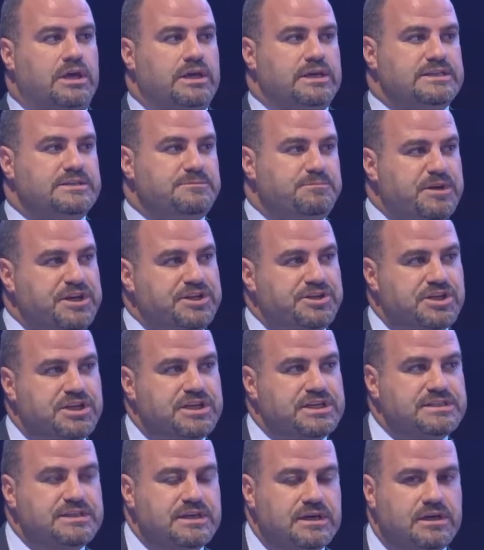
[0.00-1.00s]

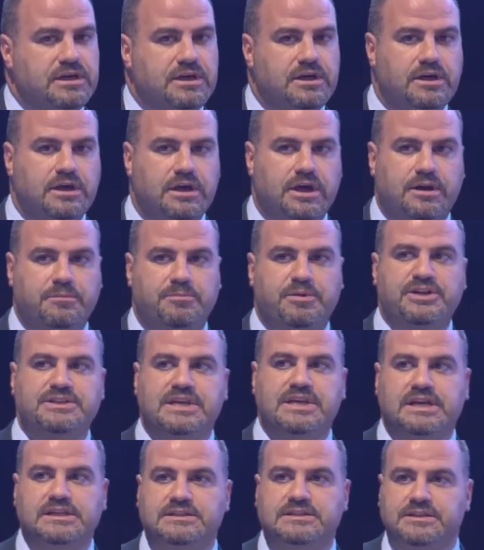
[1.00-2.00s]
species
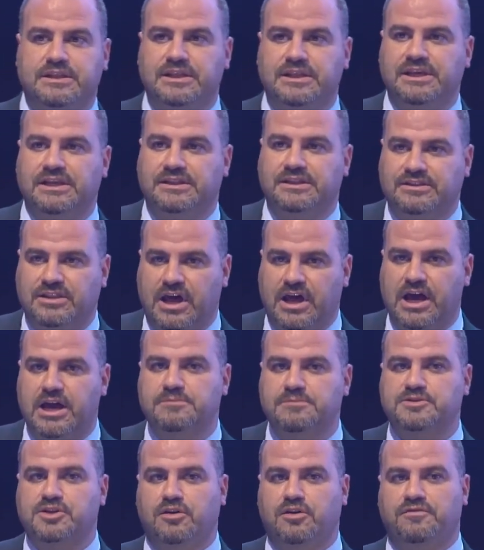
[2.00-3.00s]
represents the
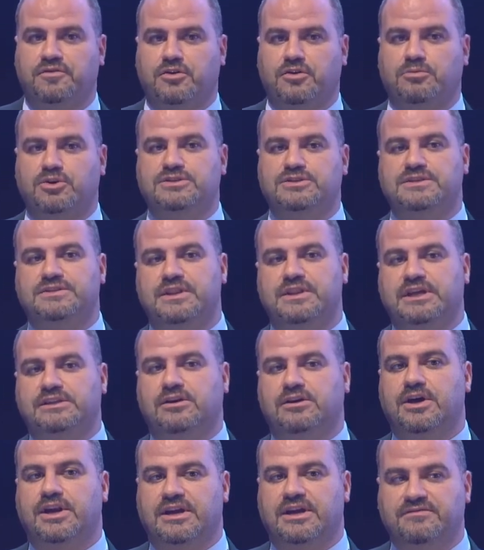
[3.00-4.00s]
types of robots that
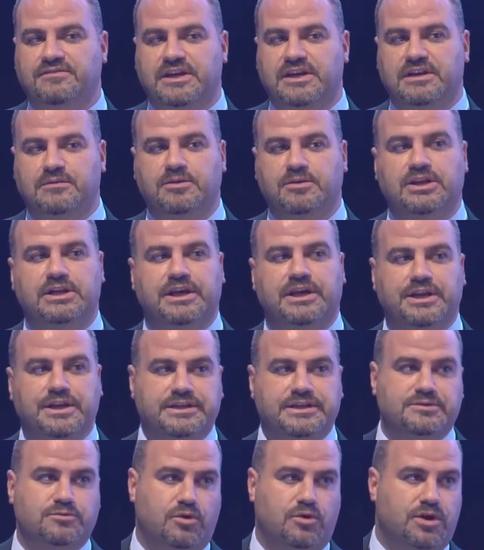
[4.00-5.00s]
are available in
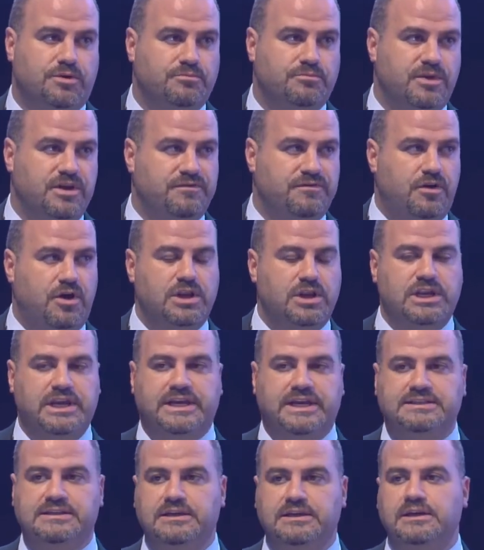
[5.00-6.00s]
a swarm. If only
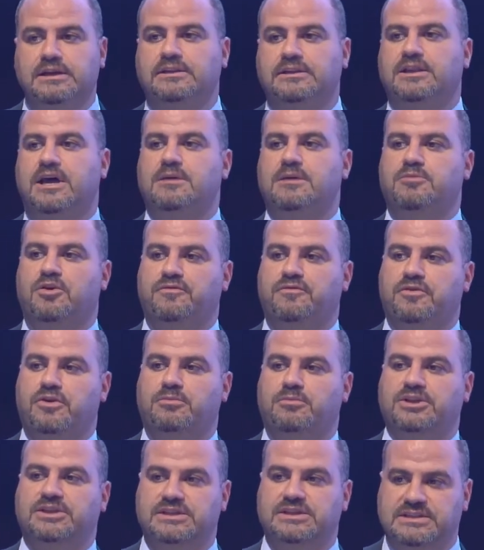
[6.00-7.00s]
a single type of
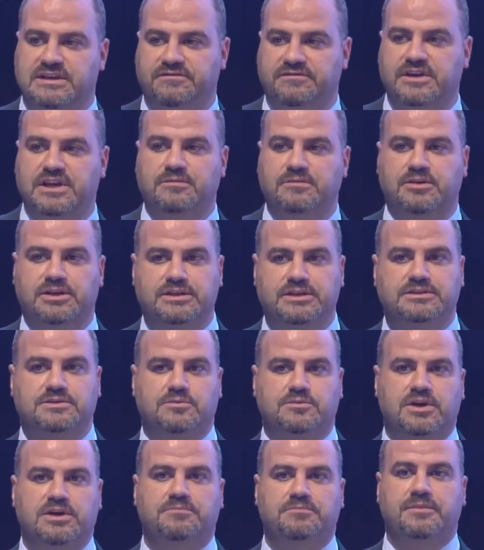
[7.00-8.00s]
robot is available in
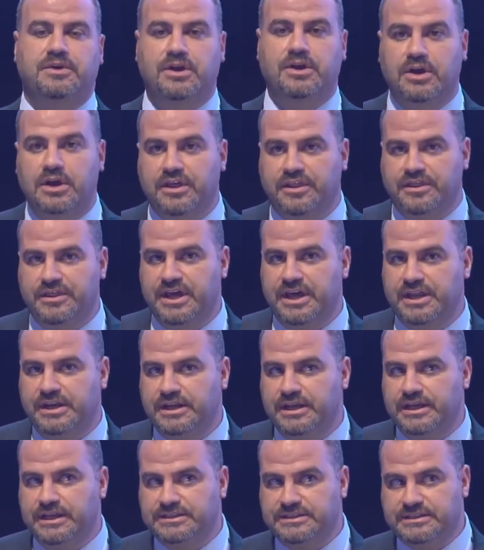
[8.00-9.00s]
swarm,
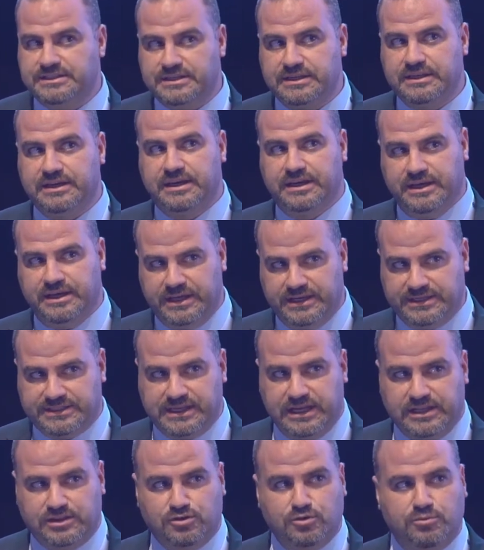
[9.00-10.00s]
then it's
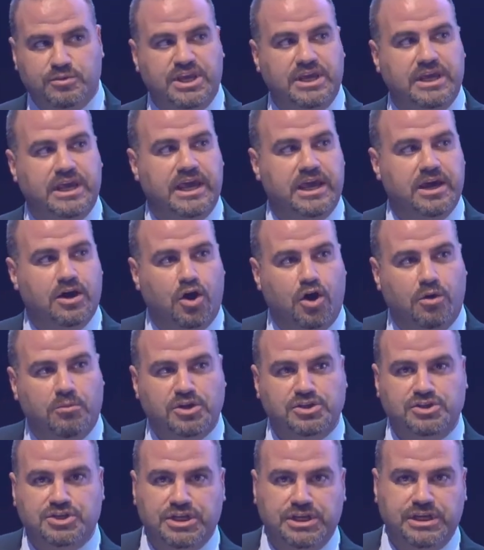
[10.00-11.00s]
said to be a
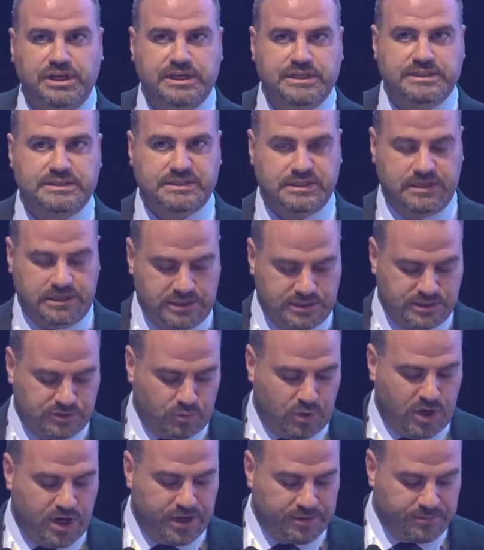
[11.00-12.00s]
homogeneous
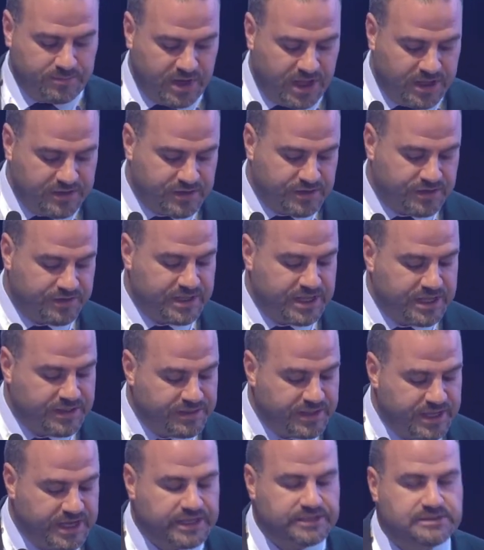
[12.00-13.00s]
swarm. Other
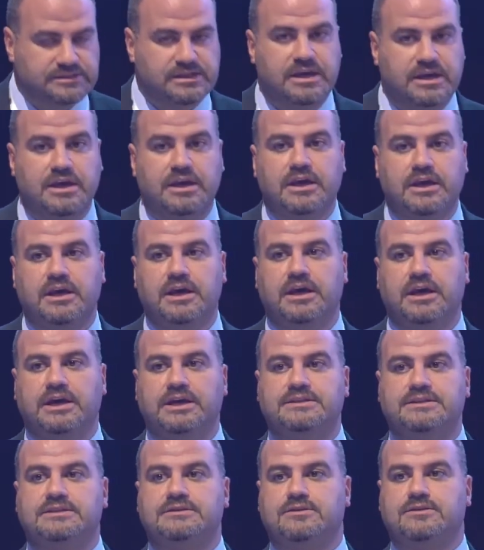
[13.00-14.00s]
than that,
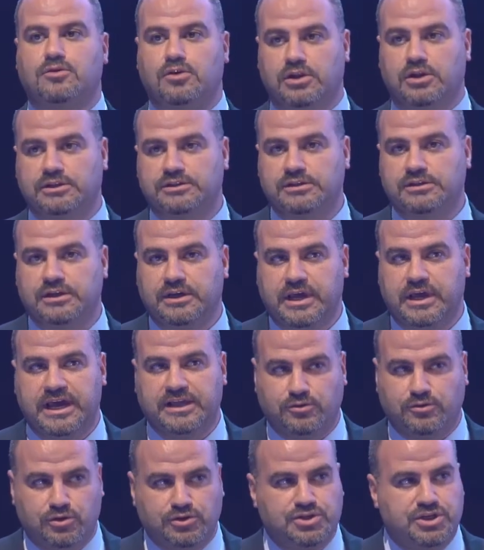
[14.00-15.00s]
it's called
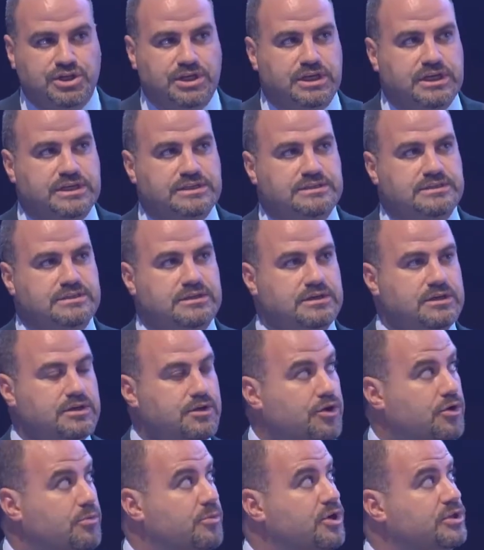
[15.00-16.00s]
heterogeneous
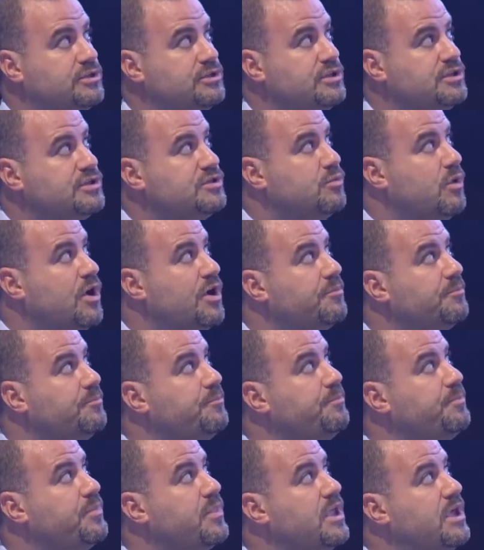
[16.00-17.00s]
robot swarm.
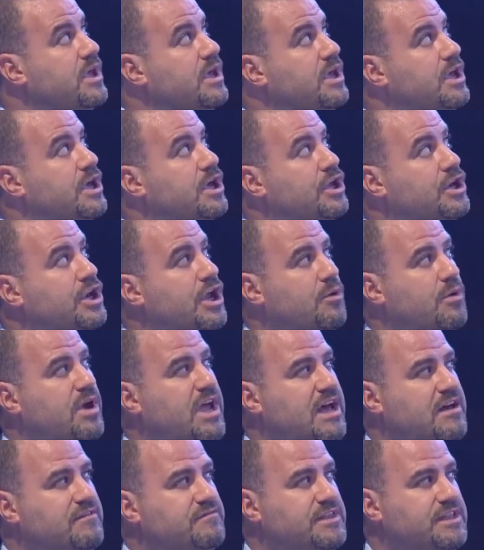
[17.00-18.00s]
Now we
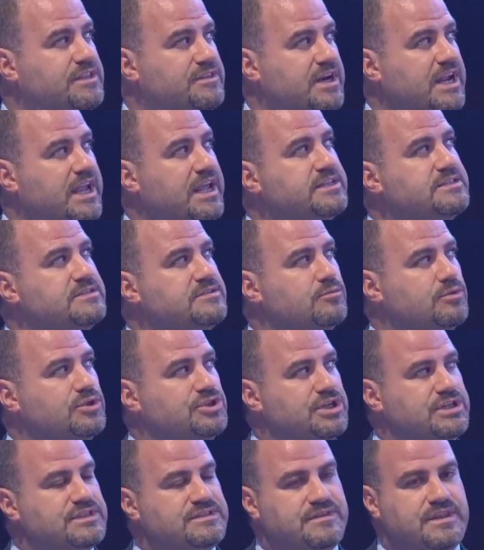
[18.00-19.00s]
have the traits,
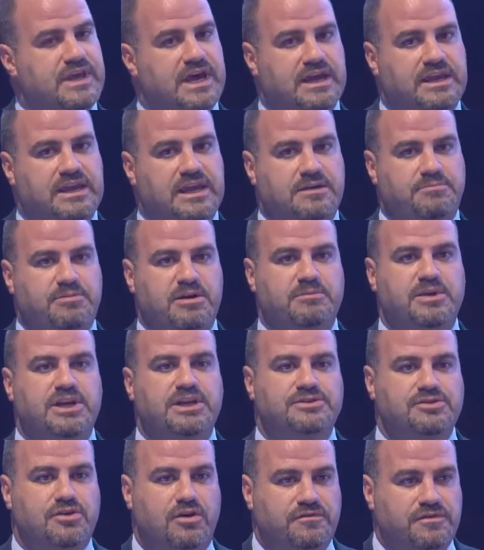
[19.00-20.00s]
which is the
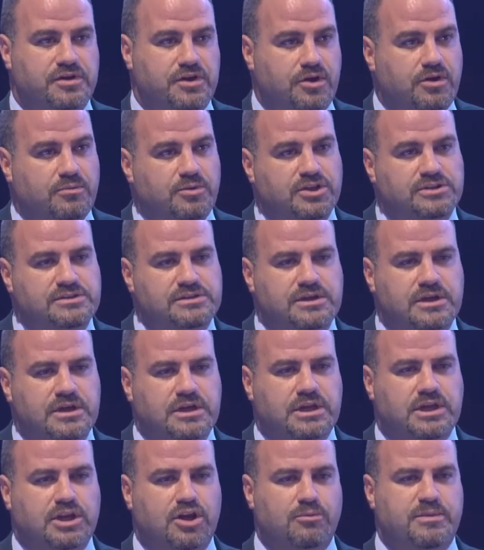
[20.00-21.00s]
capability of a robot.
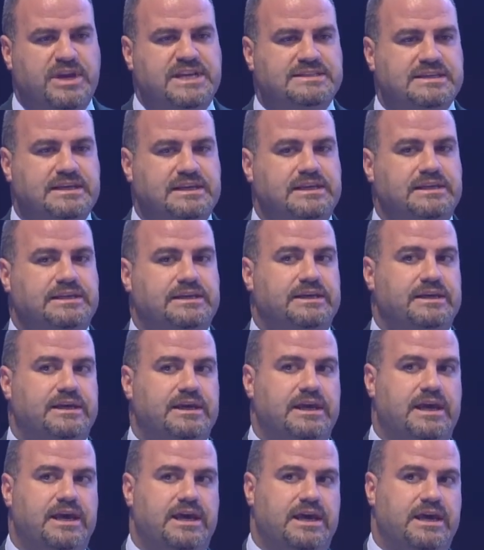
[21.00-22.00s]
Now basically,
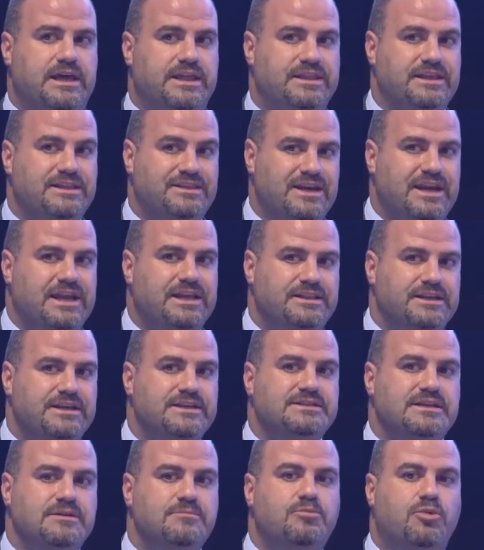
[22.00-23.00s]
the trait
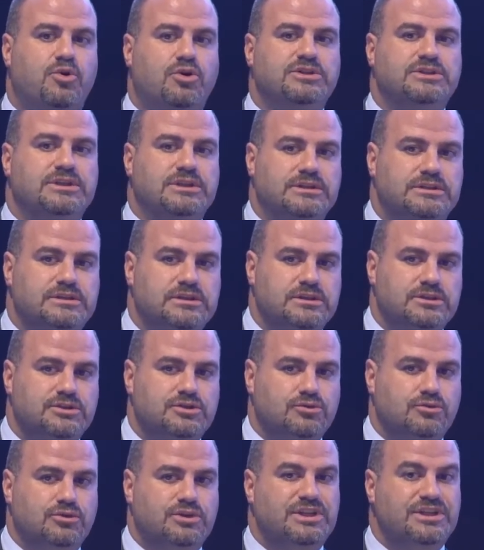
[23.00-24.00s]
is important
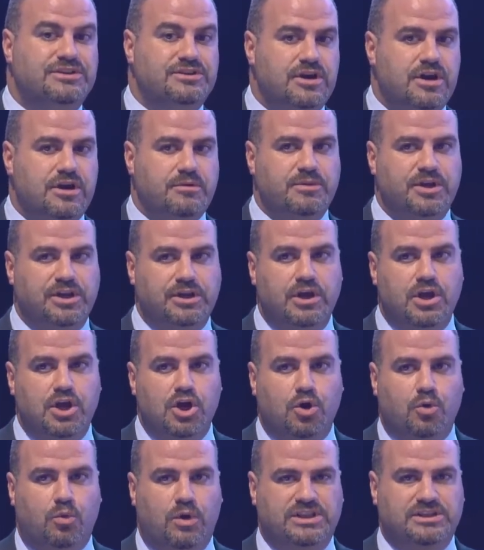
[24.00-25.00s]
to determine
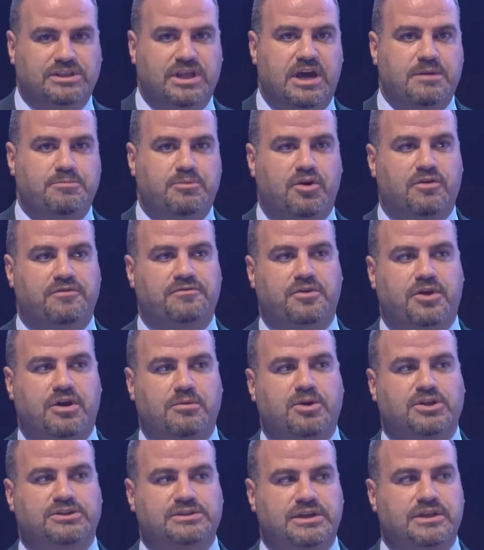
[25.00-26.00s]
what type of
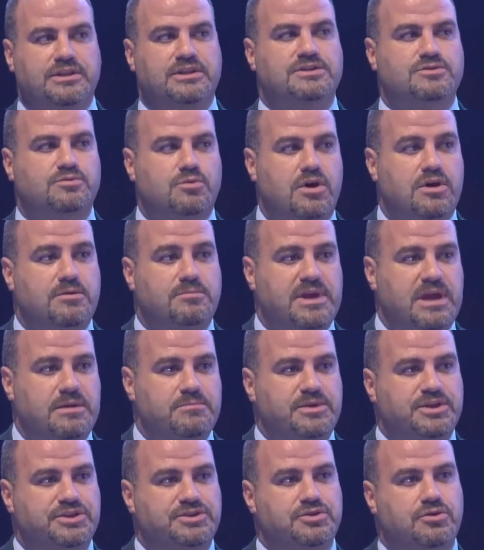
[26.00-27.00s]
robot in the swarm
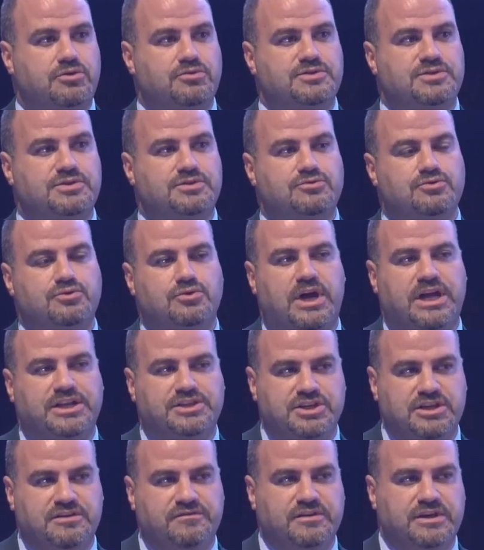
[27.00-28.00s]
can be chosen to
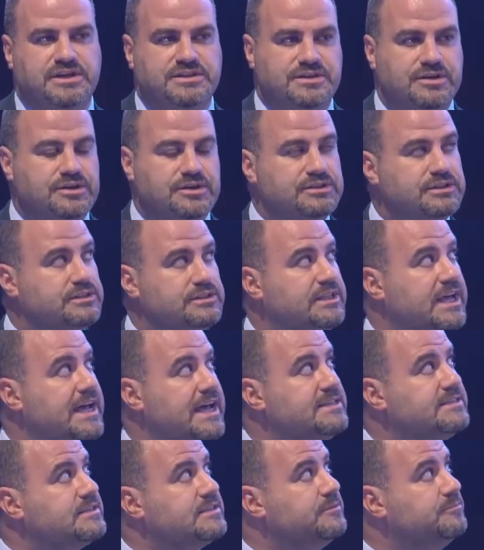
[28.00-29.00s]
achieve a certain
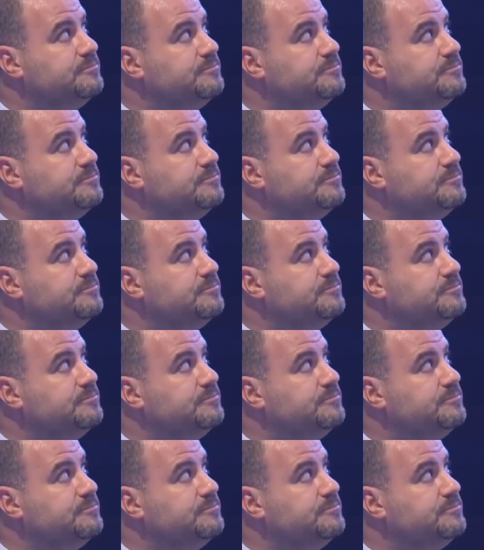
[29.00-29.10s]
task.